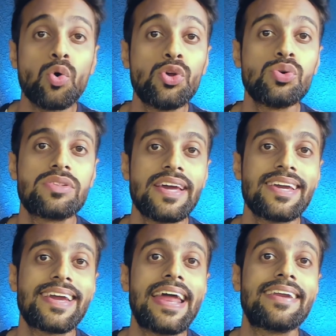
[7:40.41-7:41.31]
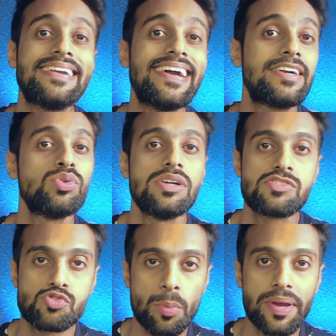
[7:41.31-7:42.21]
who you think can relate to this
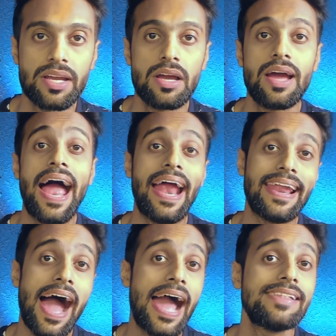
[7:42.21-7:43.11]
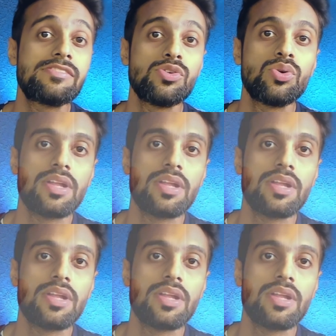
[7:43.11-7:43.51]
topic. And I'll see you in the